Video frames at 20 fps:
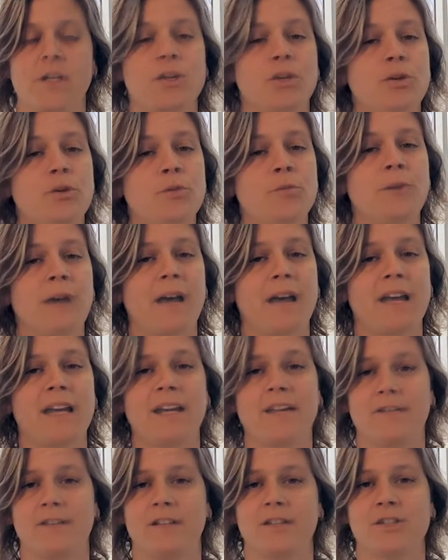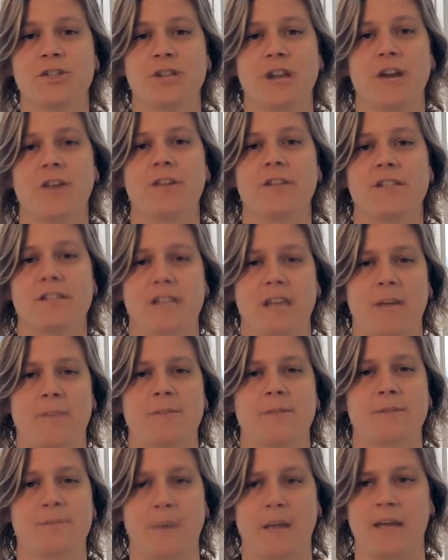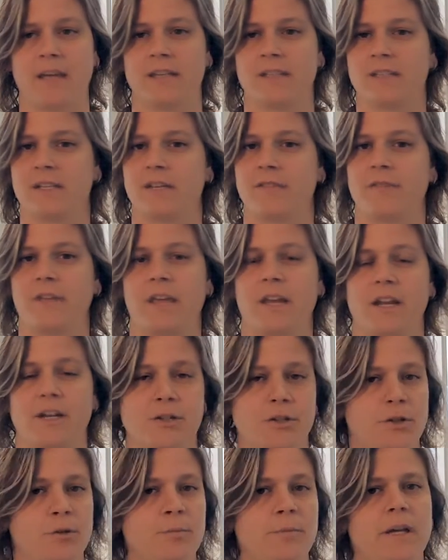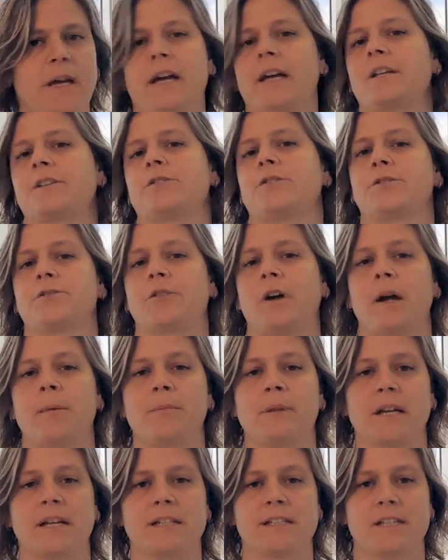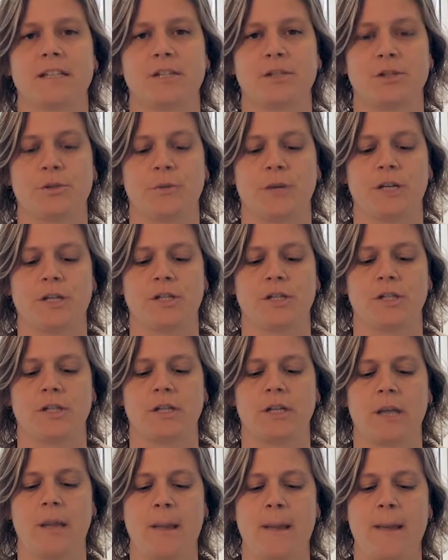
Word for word: You might even share the same space in a duplex or triplex situation,